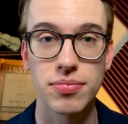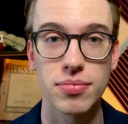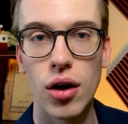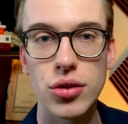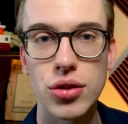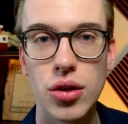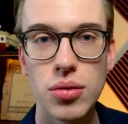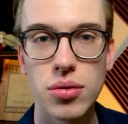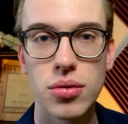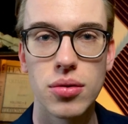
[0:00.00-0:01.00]
Also,
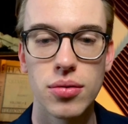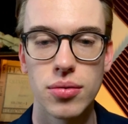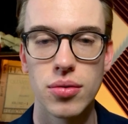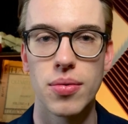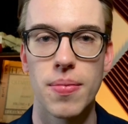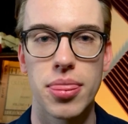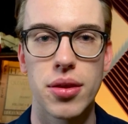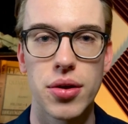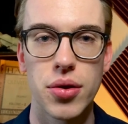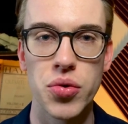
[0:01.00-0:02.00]

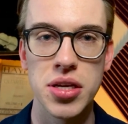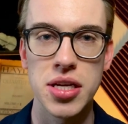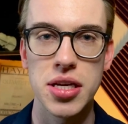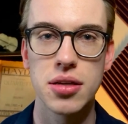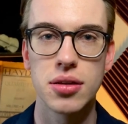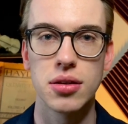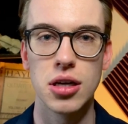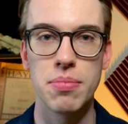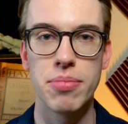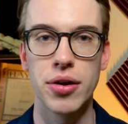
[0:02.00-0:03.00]
we need a
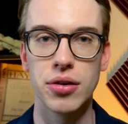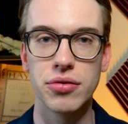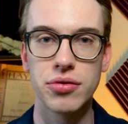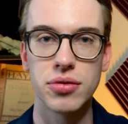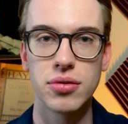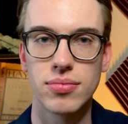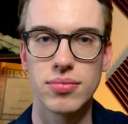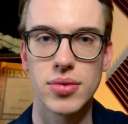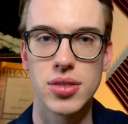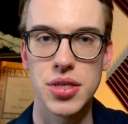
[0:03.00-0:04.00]
pair of
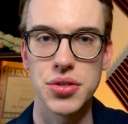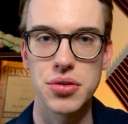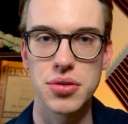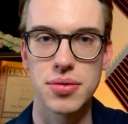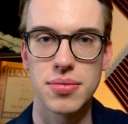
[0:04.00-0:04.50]
scissors.